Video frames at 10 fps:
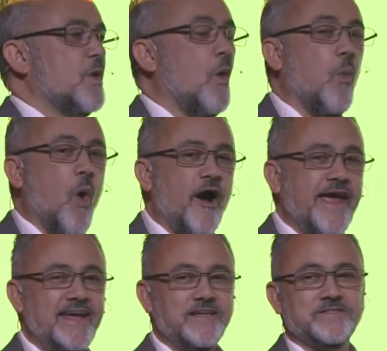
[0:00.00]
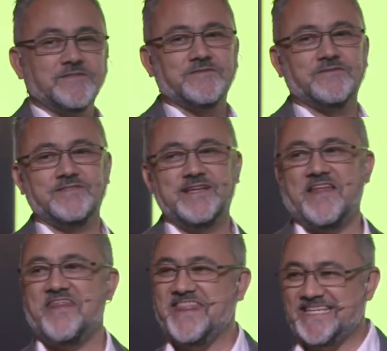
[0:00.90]
Why?
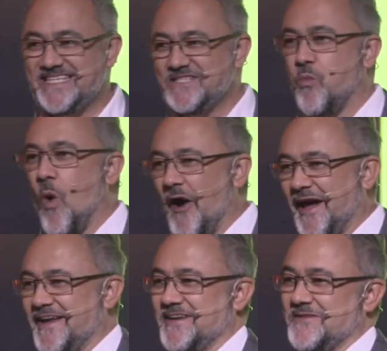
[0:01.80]
This is why.